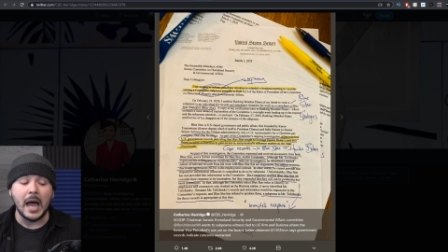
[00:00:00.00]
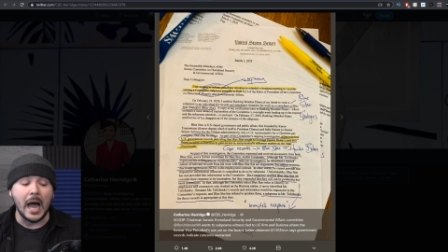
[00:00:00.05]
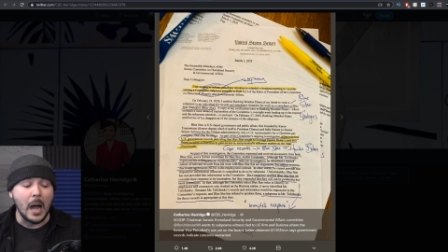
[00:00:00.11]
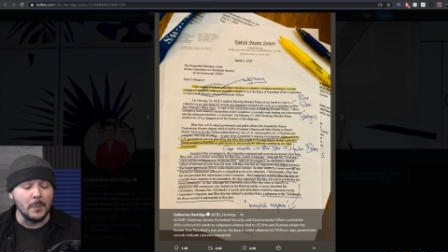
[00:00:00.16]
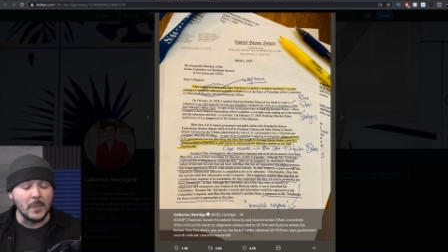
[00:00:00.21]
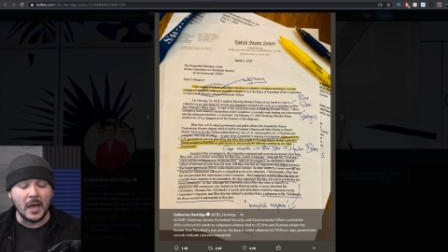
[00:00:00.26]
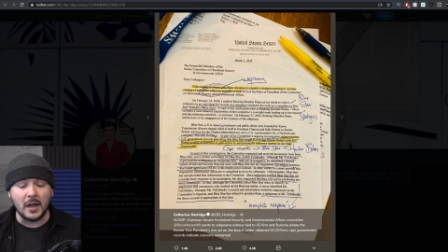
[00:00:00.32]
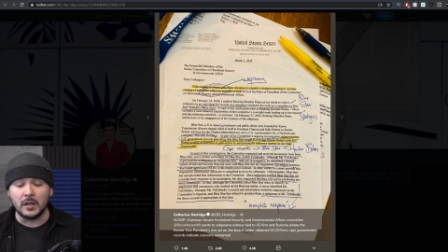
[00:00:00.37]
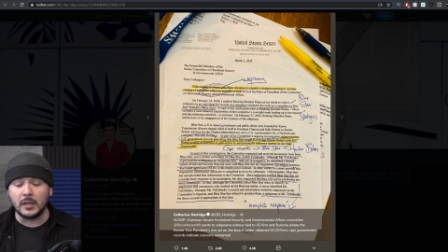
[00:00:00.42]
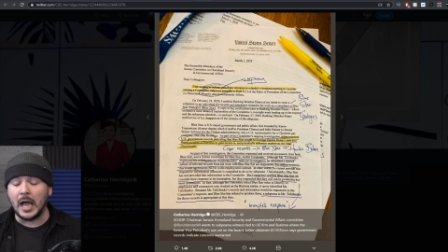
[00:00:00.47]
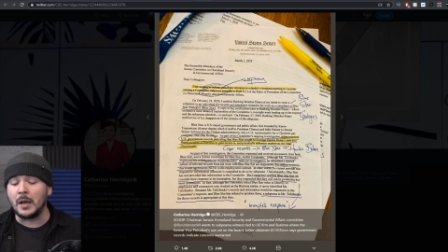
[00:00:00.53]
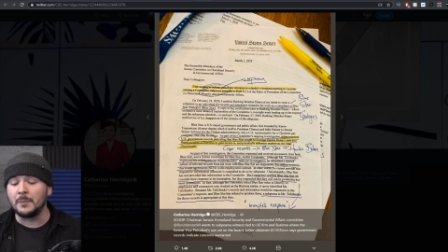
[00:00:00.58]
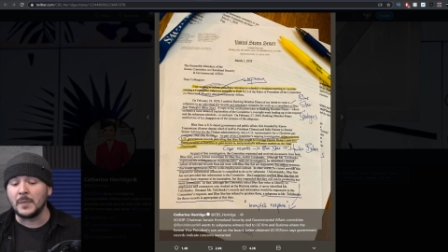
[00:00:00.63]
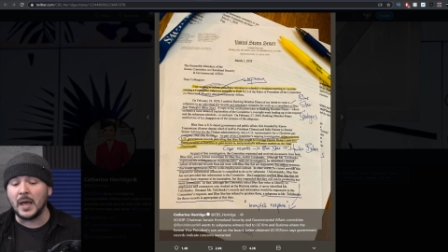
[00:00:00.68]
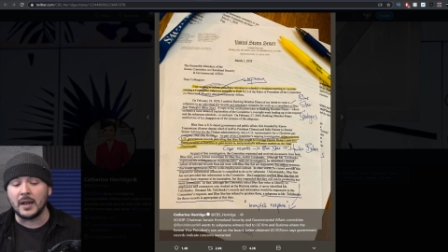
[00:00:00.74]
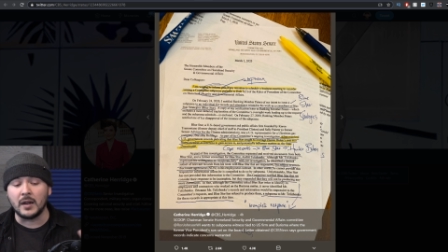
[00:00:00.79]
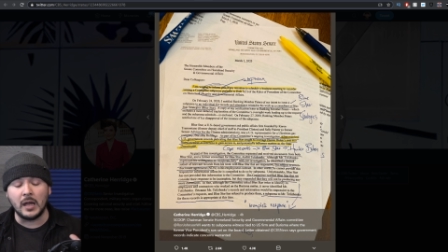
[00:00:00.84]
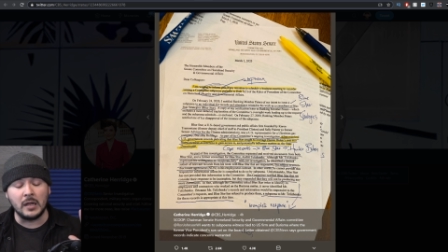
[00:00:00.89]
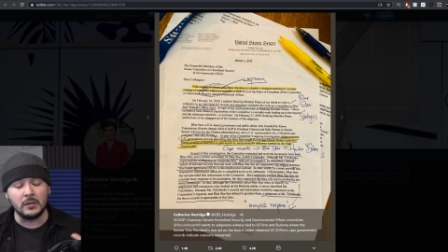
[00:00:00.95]
I'm not, a, I'm
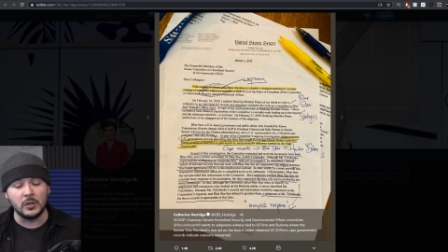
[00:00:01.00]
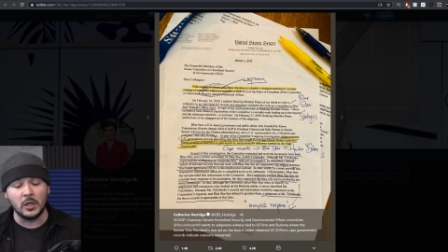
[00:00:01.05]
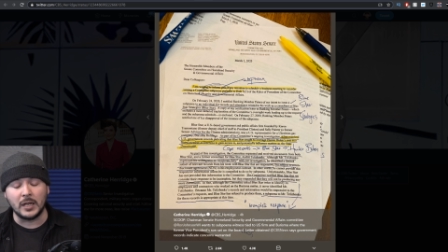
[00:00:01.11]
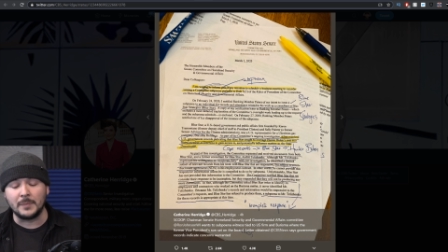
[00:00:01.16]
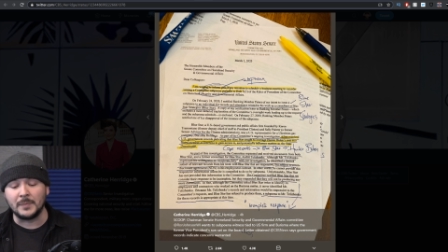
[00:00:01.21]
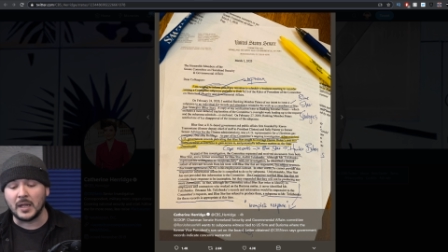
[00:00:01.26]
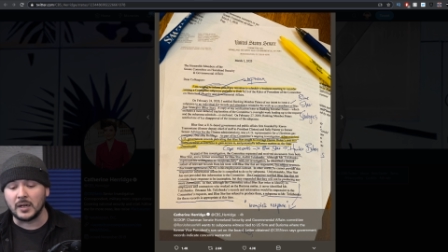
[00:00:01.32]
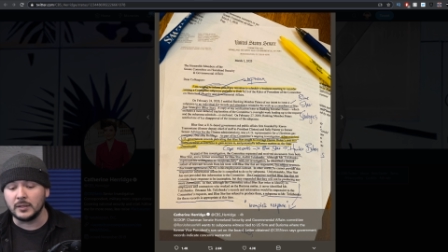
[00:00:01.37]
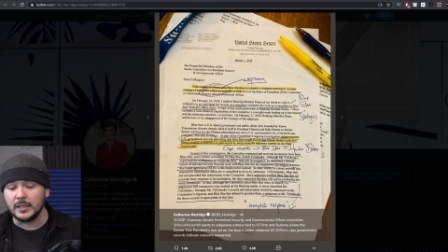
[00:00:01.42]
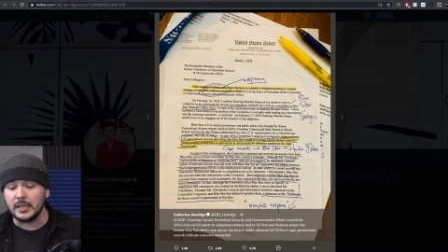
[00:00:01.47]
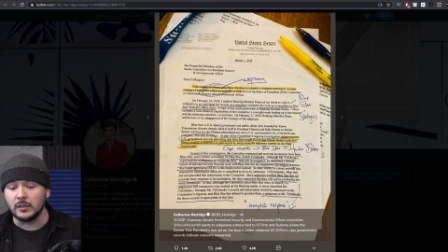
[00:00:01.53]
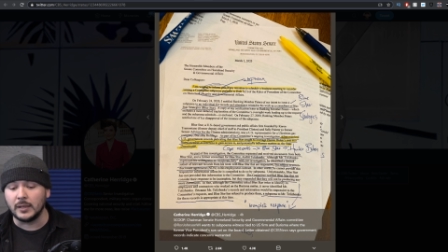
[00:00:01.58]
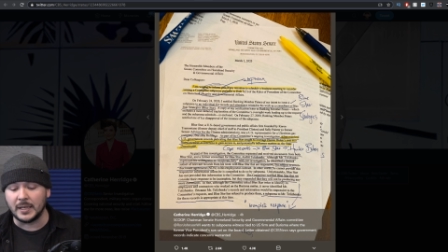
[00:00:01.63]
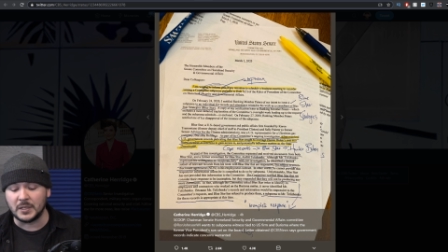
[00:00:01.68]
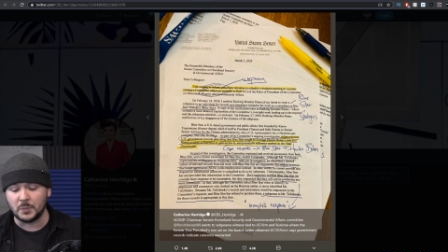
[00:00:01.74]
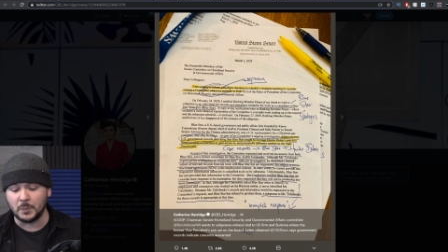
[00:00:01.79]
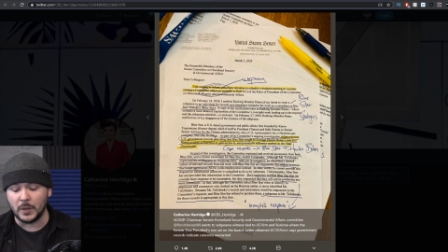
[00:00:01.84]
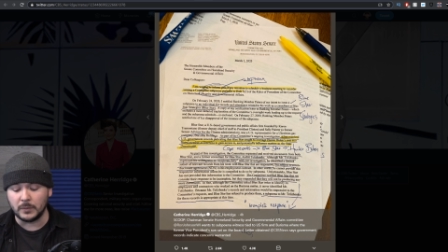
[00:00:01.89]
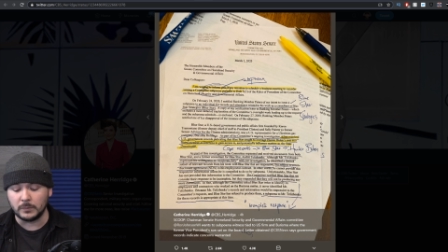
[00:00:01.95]
not, a, uh, look, I'm not a legal
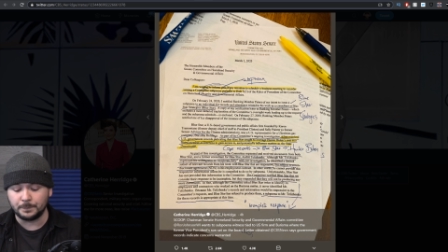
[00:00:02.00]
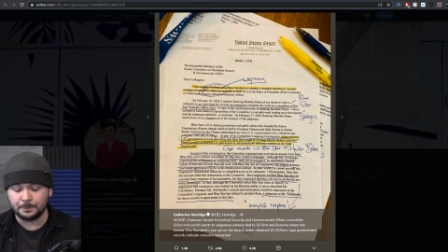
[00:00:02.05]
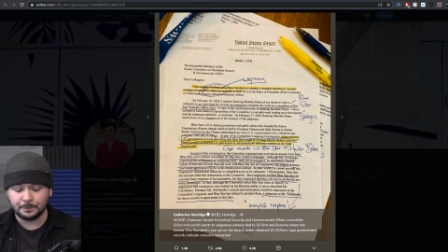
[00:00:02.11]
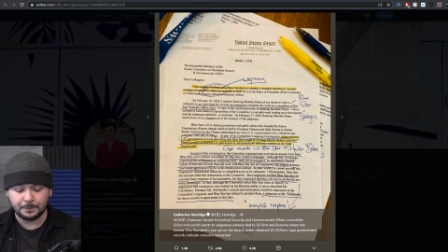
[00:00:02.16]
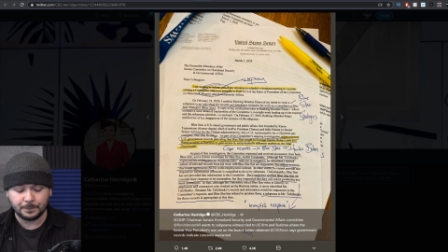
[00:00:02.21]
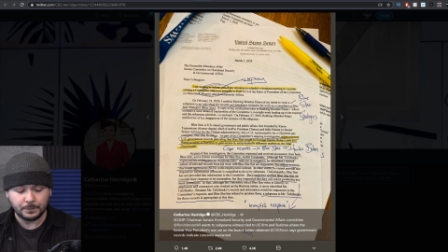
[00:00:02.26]
expert.